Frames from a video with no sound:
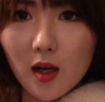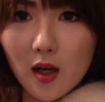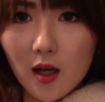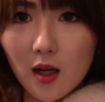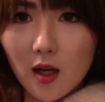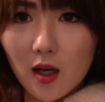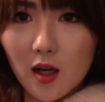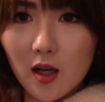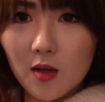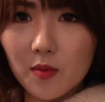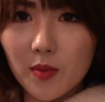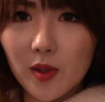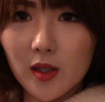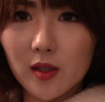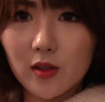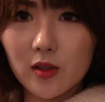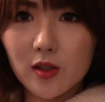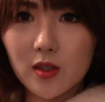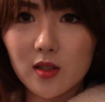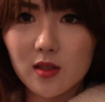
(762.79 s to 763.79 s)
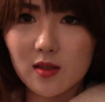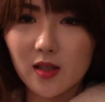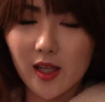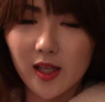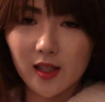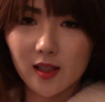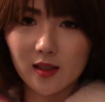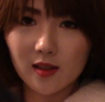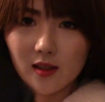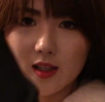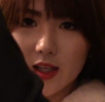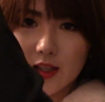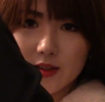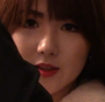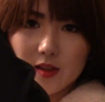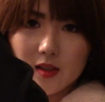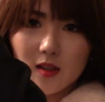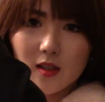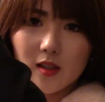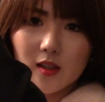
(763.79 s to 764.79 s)
but it looks like
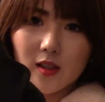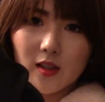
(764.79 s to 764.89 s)
leather,